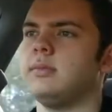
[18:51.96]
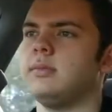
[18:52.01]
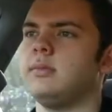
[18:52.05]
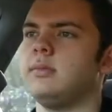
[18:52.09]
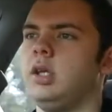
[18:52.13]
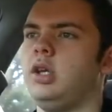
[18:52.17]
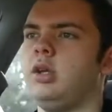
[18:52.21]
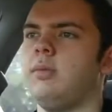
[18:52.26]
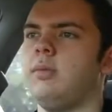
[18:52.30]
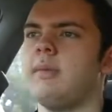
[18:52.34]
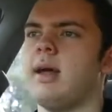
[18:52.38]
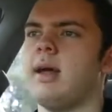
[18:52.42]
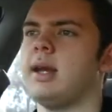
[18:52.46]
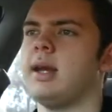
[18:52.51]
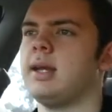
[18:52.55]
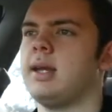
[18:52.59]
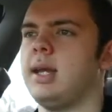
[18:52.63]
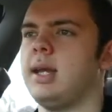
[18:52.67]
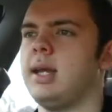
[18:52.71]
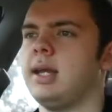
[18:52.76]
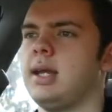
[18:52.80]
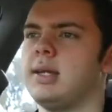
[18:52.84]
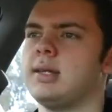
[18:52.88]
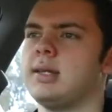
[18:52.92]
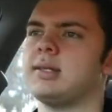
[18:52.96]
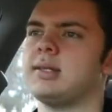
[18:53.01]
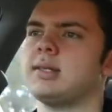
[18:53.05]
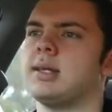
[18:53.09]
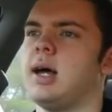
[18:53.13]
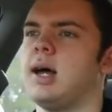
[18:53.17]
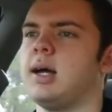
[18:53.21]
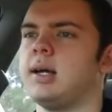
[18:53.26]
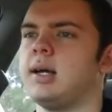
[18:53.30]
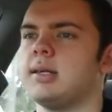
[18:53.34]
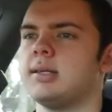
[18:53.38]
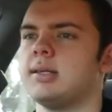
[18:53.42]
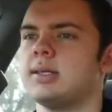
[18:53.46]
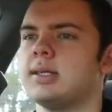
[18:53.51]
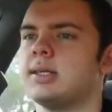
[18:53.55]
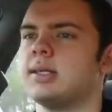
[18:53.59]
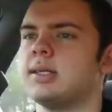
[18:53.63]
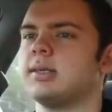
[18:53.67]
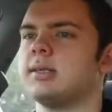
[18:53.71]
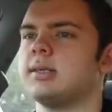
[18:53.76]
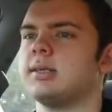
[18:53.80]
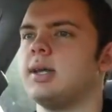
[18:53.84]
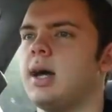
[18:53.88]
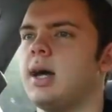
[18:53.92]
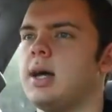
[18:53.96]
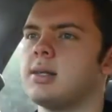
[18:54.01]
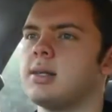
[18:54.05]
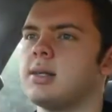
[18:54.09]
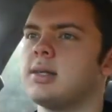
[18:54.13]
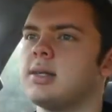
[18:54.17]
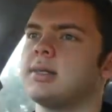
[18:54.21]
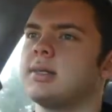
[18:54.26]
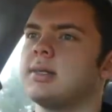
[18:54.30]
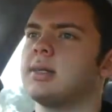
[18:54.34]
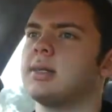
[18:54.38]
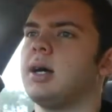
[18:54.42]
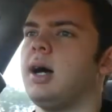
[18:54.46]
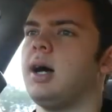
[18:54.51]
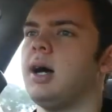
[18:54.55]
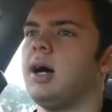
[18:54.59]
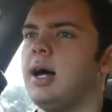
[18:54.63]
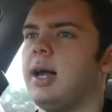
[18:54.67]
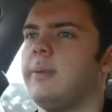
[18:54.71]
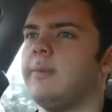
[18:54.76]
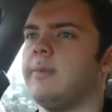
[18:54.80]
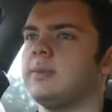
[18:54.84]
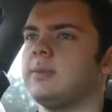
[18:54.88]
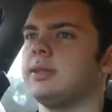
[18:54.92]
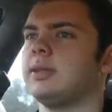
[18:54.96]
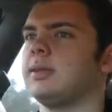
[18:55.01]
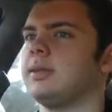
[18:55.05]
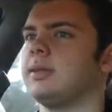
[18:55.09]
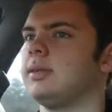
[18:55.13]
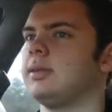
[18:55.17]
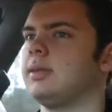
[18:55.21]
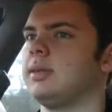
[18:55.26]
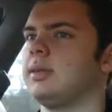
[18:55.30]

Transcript: Humanity in its darkest times